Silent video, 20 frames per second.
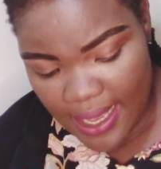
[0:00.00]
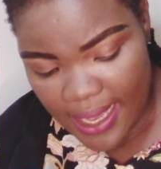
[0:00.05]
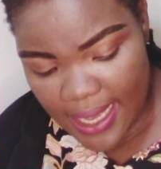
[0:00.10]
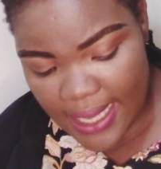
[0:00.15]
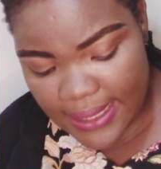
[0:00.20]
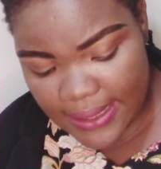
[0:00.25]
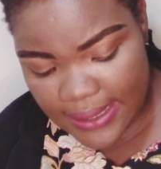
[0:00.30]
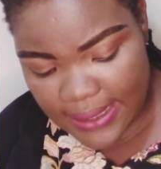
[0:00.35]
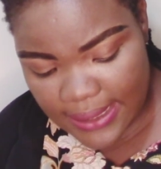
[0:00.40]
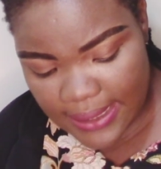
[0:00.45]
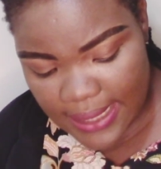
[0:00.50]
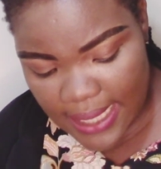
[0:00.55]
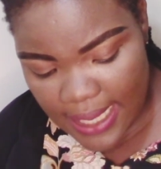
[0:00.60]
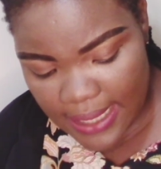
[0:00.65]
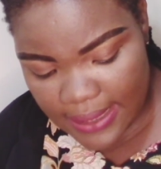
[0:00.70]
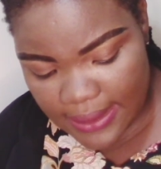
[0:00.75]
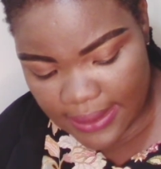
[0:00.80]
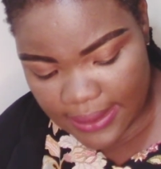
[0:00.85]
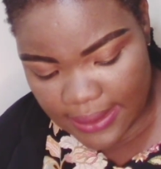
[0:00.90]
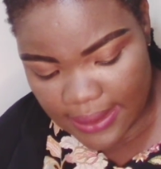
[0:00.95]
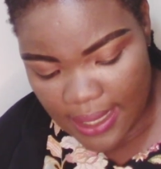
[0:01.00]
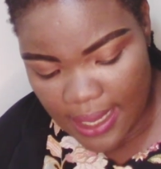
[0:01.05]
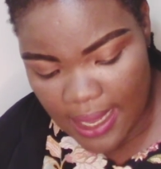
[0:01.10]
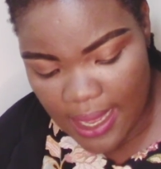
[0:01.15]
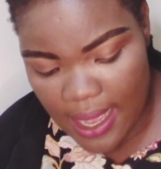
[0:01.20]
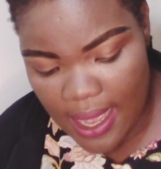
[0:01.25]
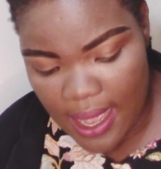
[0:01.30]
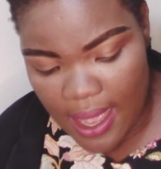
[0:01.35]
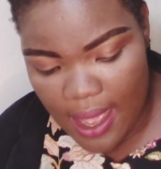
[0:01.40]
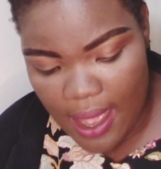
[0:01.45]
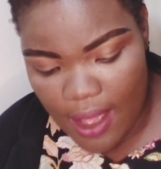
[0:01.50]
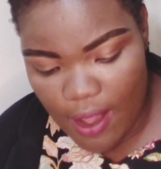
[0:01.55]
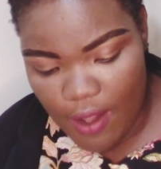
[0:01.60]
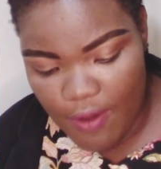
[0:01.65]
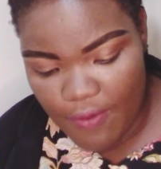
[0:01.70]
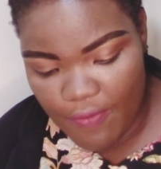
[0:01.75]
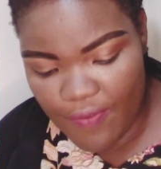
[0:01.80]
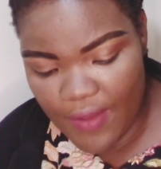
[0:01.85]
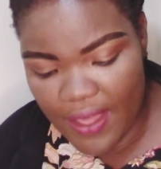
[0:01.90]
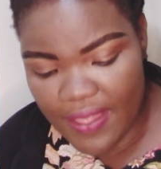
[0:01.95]
It says,
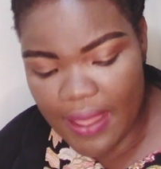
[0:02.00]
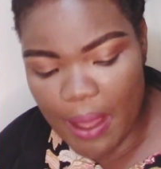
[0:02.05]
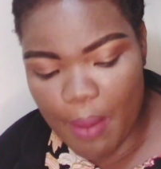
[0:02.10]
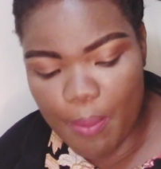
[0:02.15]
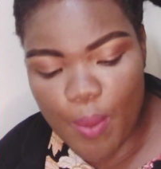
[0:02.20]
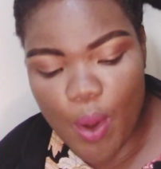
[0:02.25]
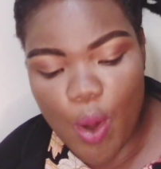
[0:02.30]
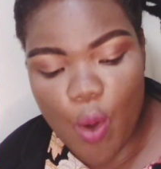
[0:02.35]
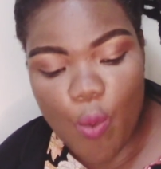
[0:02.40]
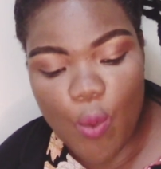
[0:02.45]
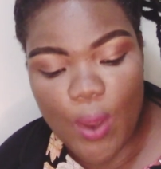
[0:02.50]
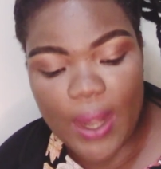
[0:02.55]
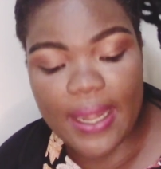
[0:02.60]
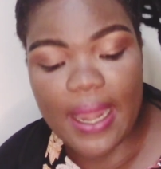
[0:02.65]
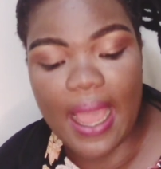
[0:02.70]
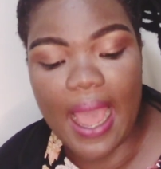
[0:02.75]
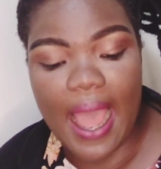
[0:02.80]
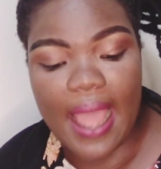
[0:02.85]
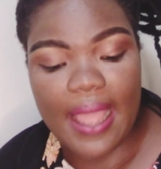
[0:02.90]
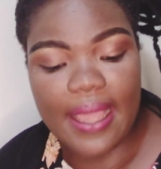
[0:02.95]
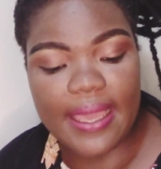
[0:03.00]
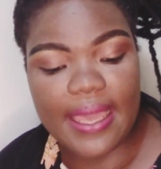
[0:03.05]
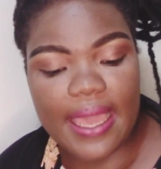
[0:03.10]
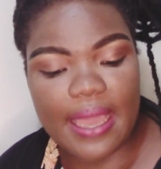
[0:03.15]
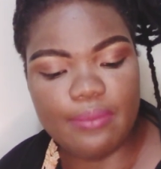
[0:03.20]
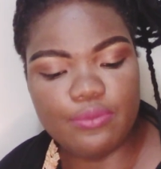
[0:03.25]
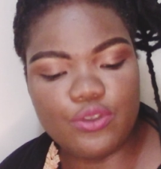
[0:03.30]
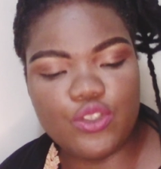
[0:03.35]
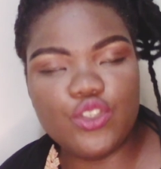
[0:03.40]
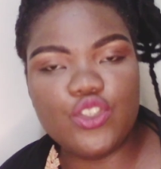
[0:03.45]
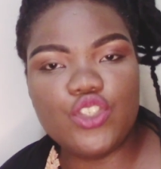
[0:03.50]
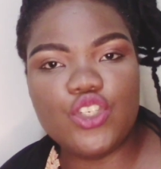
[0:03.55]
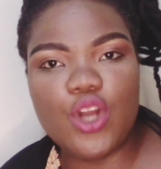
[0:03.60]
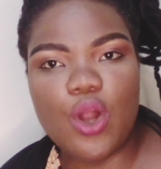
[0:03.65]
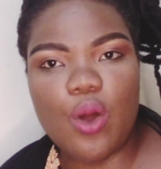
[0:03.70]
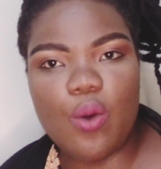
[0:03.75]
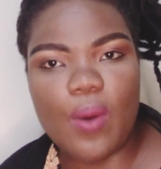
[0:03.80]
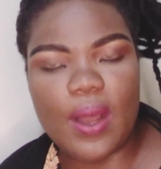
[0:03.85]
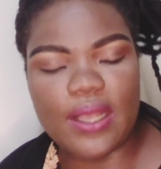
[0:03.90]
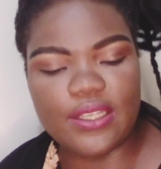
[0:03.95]
furthermore, when I came to
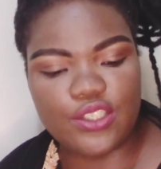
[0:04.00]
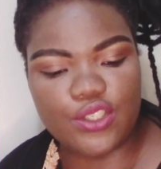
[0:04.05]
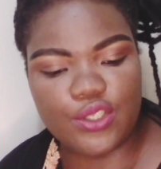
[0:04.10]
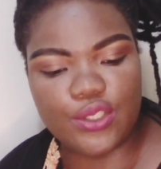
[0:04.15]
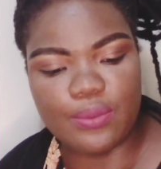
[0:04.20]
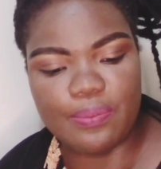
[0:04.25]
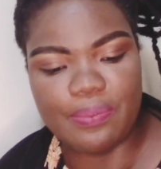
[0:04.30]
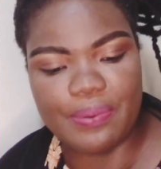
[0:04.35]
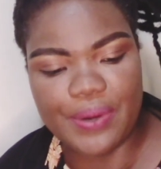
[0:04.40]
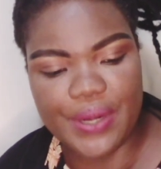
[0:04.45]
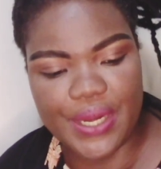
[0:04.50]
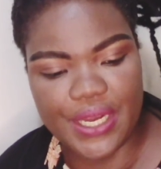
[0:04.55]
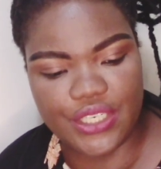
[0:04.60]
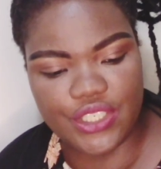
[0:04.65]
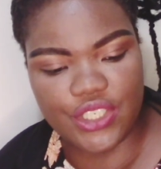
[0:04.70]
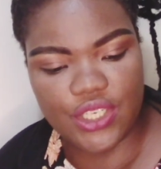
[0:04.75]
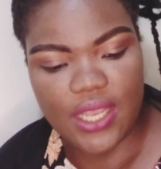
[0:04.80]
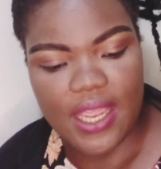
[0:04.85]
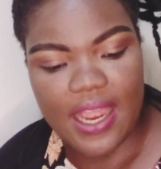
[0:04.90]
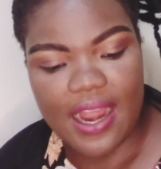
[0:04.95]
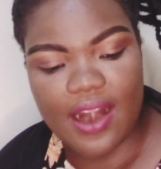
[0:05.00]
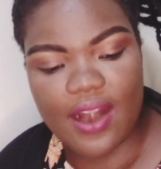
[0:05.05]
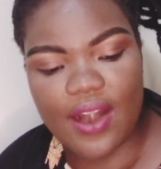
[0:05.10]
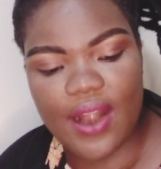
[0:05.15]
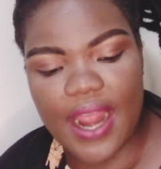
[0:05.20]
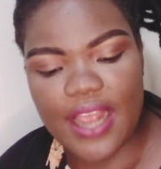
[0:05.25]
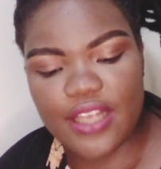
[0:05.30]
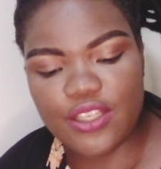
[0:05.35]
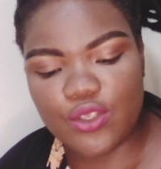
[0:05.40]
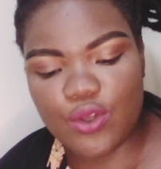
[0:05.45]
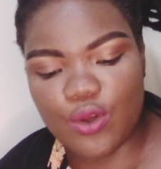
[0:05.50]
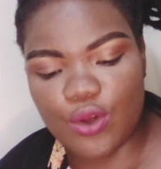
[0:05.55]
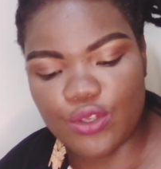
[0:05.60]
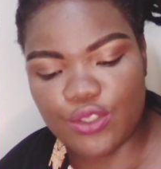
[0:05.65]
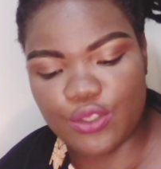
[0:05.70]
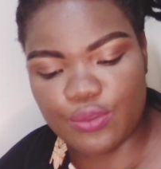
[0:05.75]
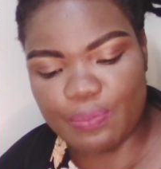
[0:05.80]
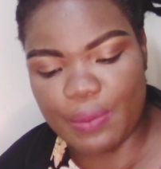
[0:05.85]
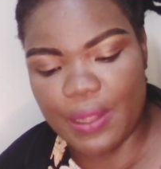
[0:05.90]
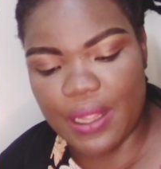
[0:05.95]
Troas to preach Christ's
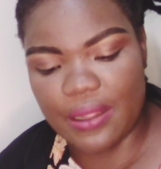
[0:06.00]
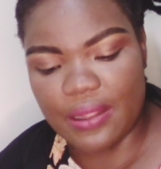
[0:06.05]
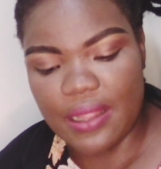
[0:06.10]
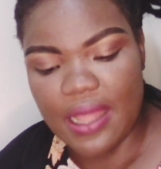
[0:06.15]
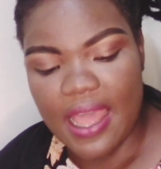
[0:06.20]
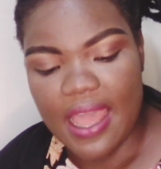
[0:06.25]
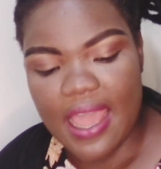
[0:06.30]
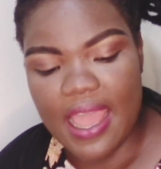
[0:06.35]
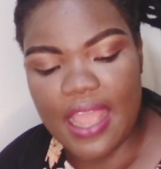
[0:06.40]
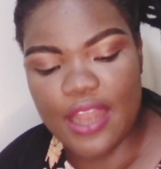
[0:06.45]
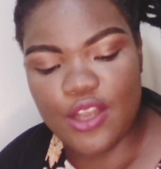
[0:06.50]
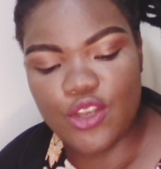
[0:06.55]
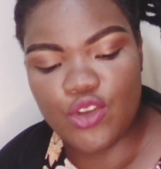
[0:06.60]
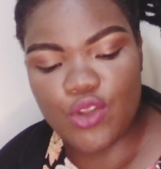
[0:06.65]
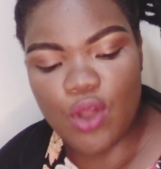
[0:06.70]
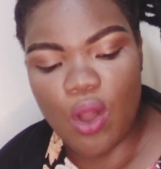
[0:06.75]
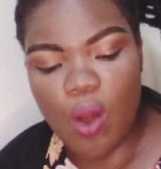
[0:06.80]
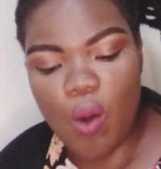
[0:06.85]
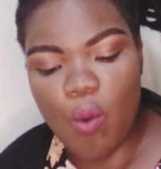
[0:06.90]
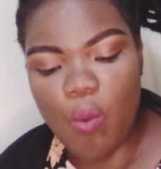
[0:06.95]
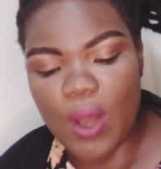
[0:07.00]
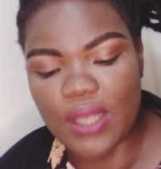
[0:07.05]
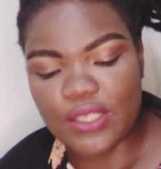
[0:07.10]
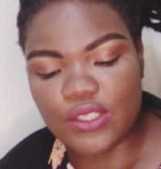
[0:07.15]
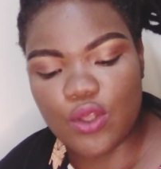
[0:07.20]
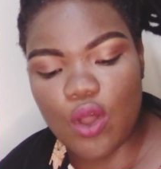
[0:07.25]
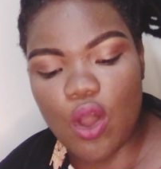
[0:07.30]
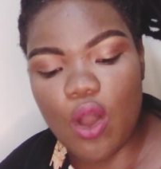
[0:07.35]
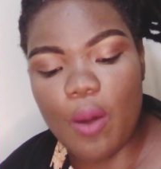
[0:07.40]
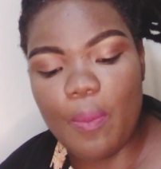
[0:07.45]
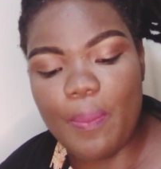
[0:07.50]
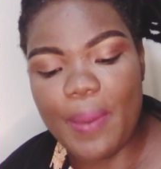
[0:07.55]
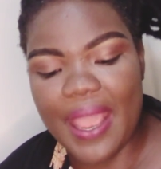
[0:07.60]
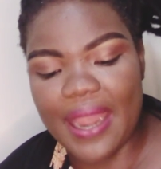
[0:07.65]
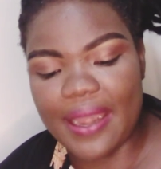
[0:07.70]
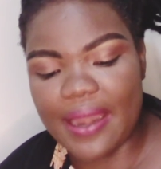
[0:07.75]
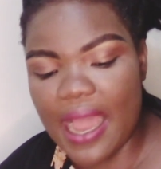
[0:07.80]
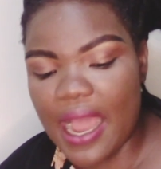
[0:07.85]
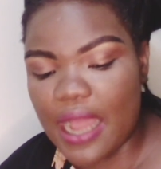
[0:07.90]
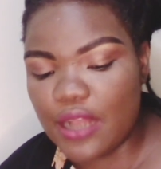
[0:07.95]
gospel, a door was
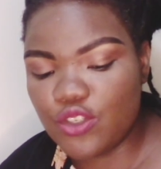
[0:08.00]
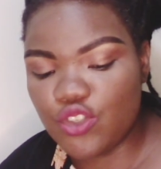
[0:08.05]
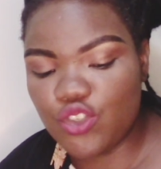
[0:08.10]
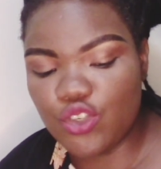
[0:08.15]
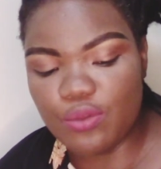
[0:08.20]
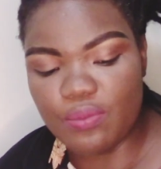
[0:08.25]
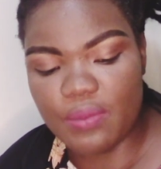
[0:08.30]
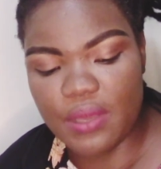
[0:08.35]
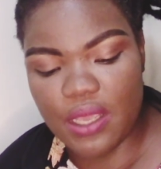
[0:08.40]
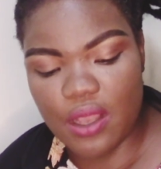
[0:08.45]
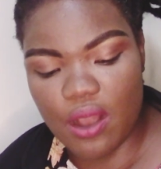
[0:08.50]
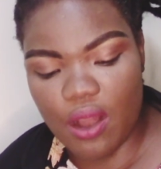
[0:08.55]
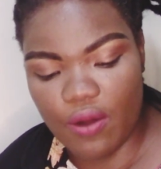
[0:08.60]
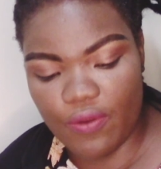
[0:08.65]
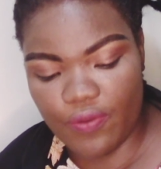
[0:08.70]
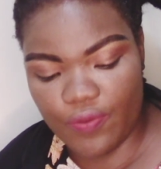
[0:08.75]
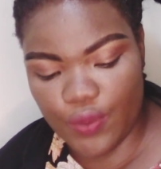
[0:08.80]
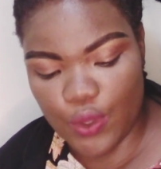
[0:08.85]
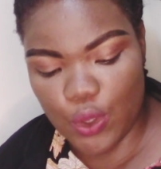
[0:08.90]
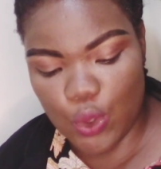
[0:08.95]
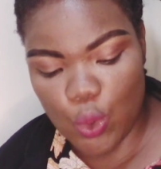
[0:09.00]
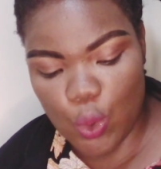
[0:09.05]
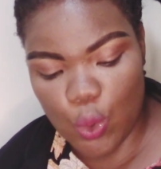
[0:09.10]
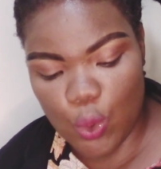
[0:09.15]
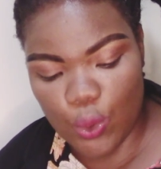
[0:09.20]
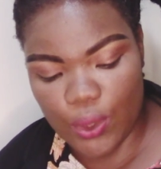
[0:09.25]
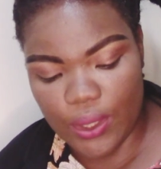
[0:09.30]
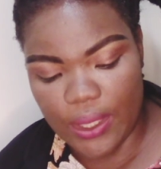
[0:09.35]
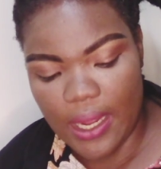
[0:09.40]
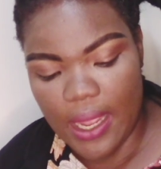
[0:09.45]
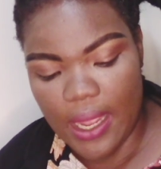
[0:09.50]
opened unto me of the Lord.